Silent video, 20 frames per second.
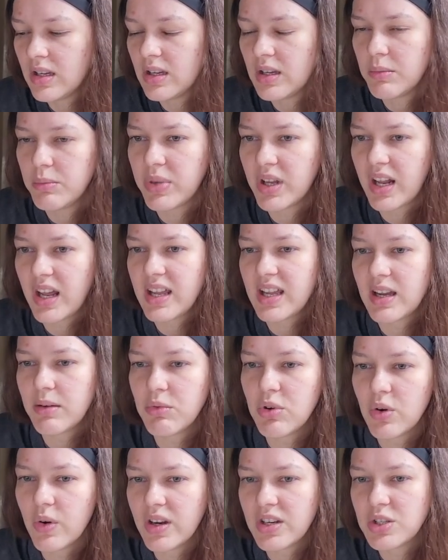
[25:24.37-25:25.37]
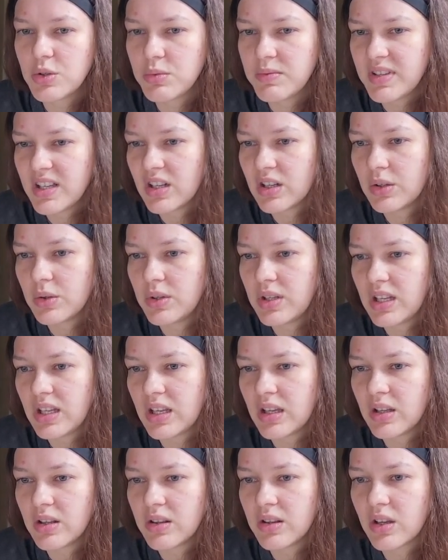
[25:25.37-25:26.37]
But I am going to be
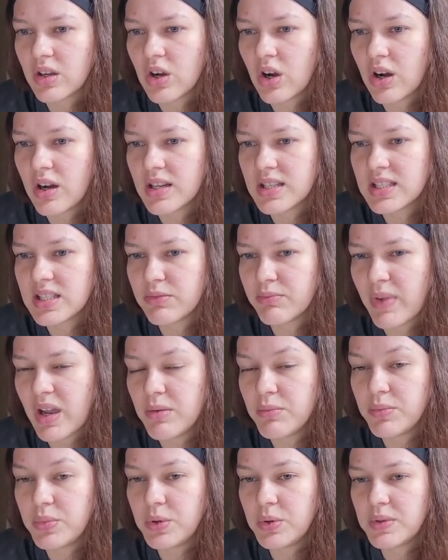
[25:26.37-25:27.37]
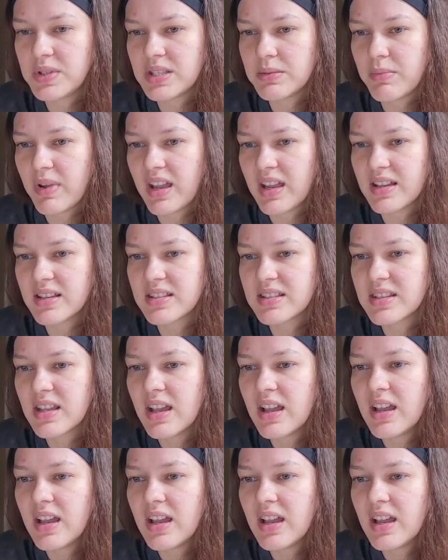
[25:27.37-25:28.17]
including the cost of my booth space.